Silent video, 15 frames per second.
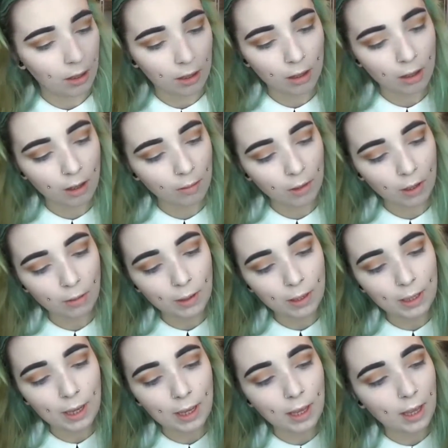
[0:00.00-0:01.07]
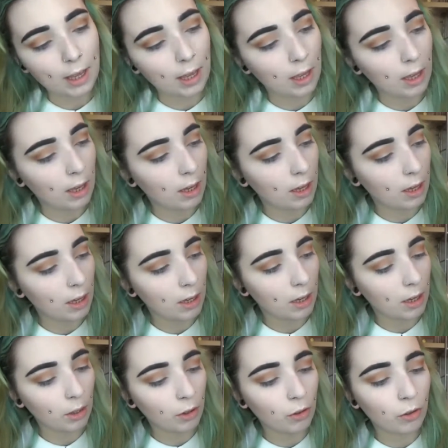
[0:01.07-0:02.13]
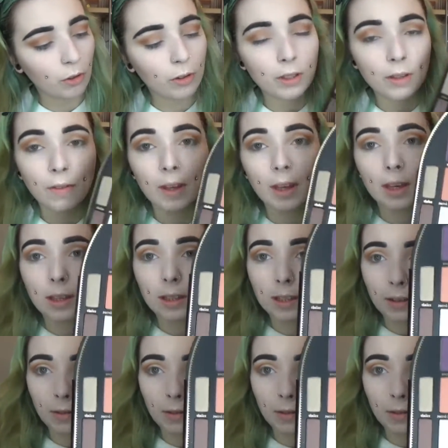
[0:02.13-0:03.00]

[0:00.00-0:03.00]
I'm going to be taking Crucifix